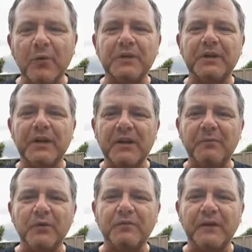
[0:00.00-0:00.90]
important that you
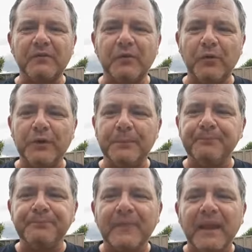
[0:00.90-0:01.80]
keep moving forward.
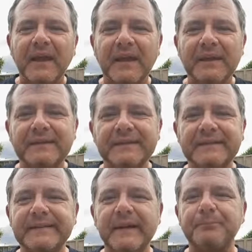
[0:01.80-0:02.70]

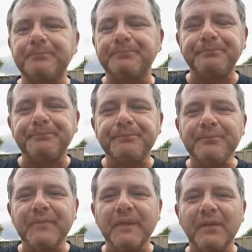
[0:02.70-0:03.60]
And um,
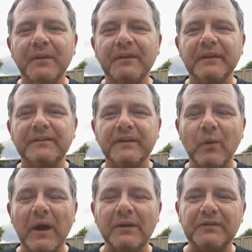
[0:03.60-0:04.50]
you know, they, they
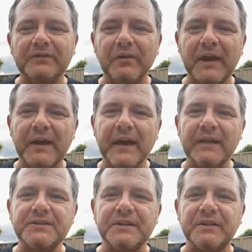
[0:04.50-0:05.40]
said, wow, that's a great
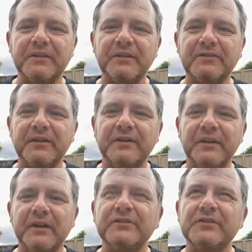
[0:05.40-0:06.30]
analogy. And as I
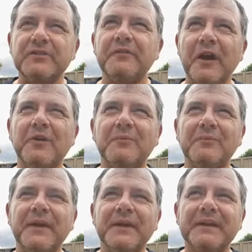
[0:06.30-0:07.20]
as I drove
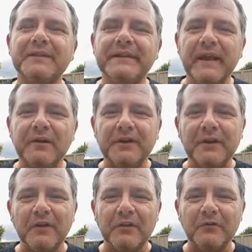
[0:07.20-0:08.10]
home yesterday
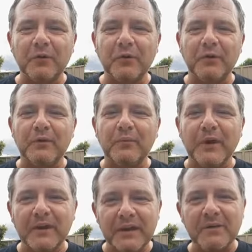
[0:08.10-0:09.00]
afternoon, I thought,
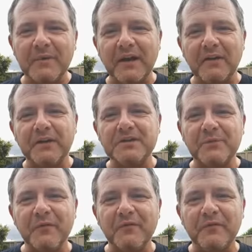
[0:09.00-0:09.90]
when I get a minute, I'm going to
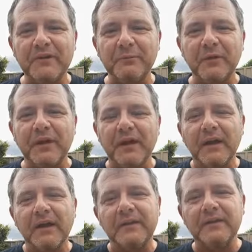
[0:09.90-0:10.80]
jump on Facebook
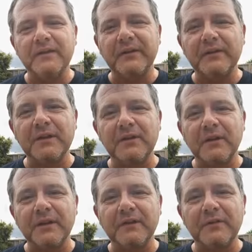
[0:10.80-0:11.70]
and I'm going to tell the
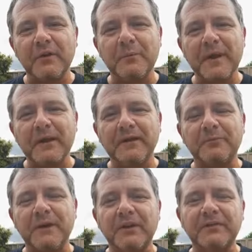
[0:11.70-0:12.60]
URNF enough group about
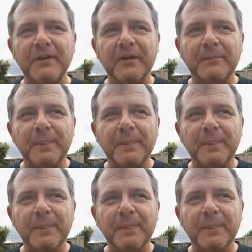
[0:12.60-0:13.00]
this because